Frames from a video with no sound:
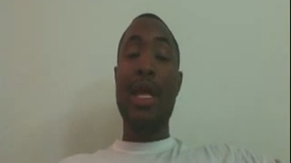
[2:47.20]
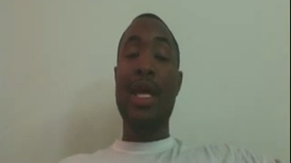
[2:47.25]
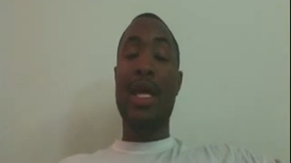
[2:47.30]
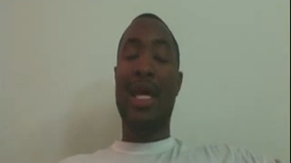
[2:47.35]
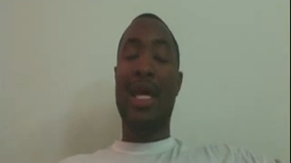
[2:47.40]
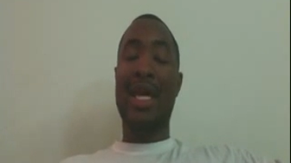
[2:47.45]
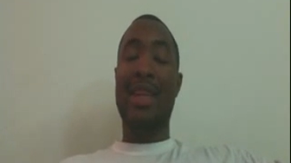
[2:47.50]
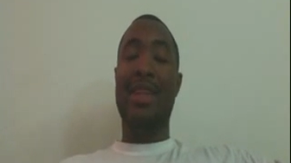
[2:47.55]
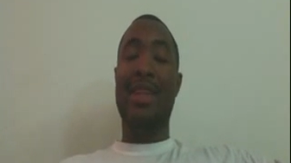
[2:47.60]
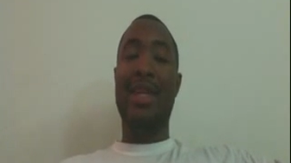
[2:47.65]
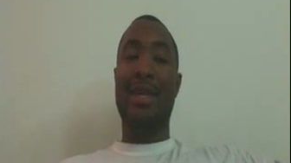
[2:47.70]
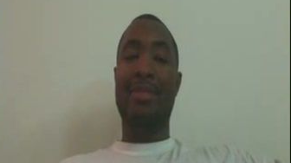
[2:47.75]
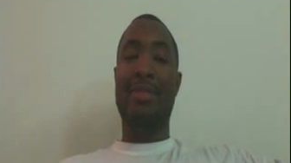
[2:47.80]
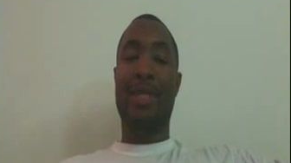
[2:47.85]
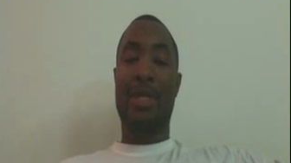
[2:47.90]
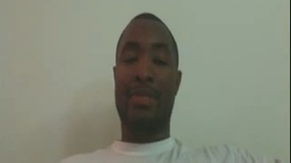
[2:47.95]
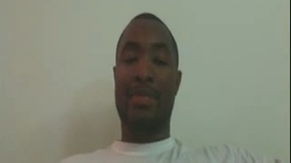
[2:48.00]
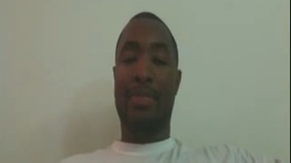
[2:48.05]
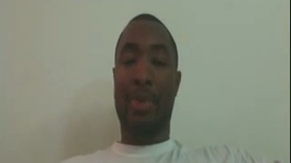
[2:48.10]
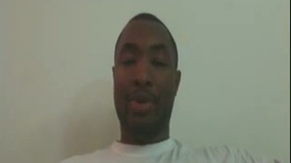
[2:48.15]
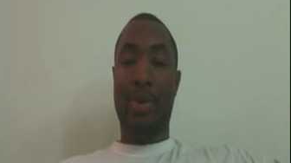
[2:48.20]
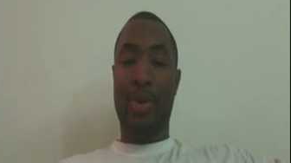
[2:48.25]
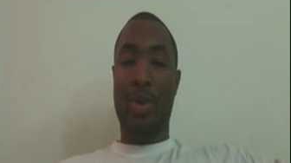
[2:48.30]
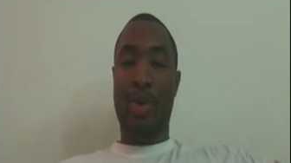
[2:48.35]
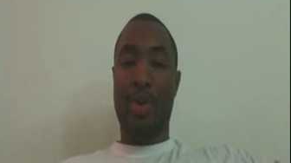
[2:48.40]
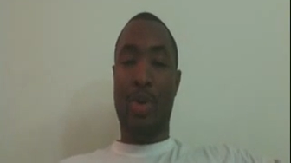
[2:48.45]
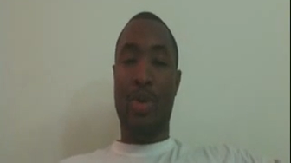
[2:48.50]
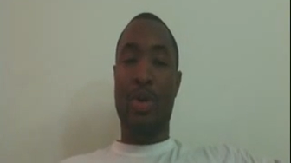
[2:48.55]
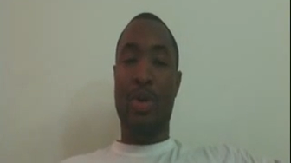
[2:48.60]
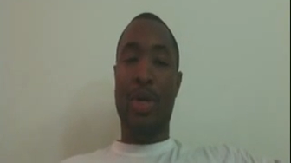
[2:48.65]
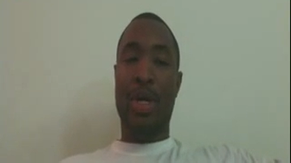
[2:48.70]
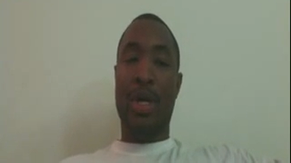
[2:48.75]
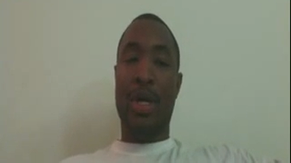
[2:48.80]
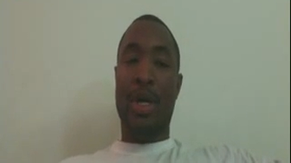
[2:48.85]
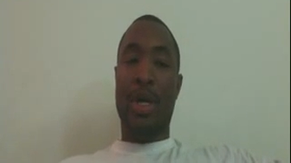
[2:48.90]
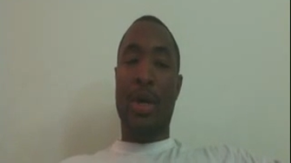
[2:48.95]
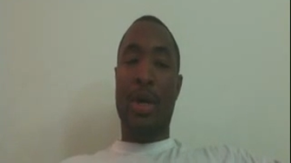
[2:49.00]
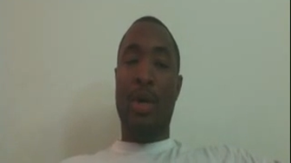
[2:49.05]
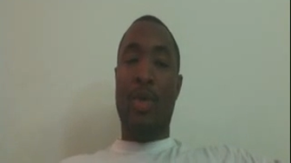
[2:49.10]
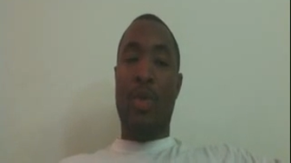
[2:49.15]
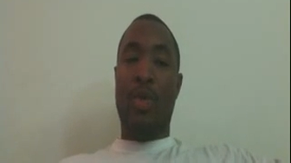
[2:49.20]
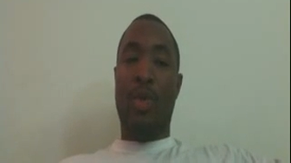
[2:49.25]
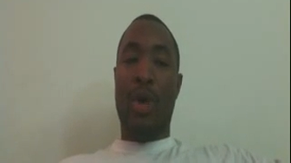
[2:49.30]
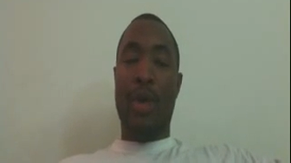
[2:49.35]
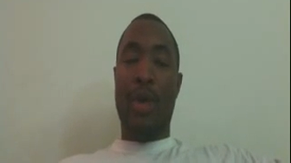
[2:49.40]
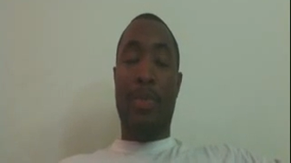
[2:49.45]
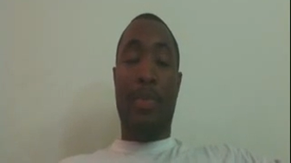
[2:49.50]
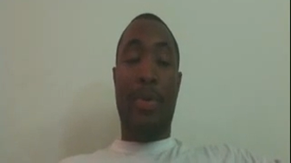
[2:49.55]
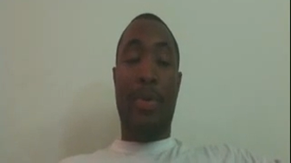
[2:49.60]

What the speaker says: get them to pull what